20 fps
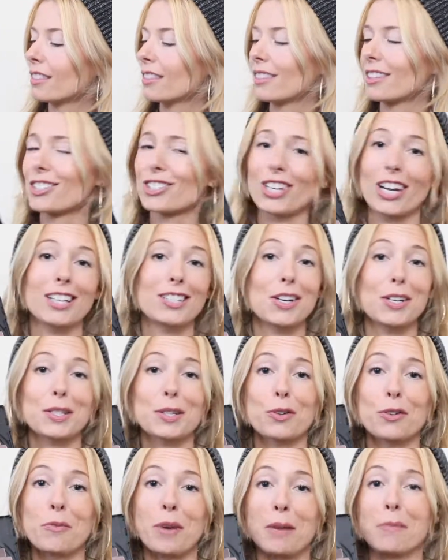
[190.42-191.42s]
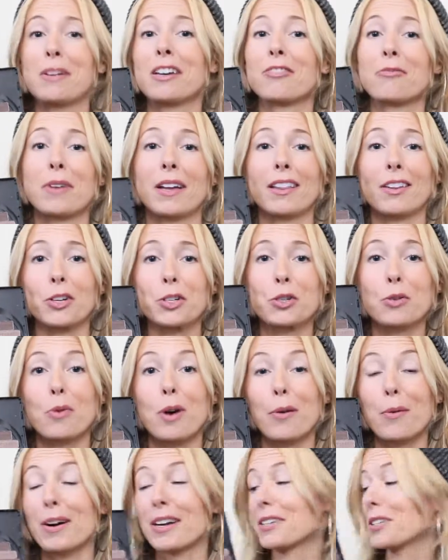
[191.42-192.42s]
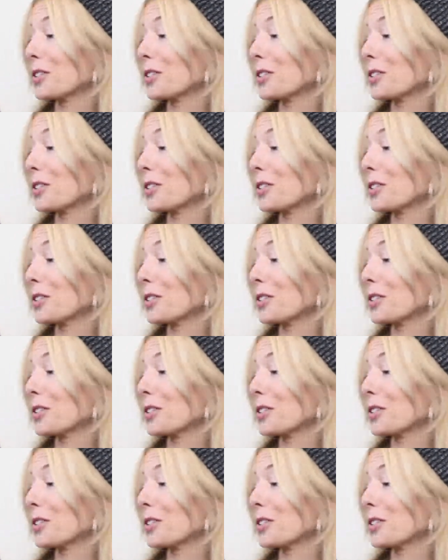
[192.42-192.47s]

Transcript: the shades also remind me of my little chihuahua.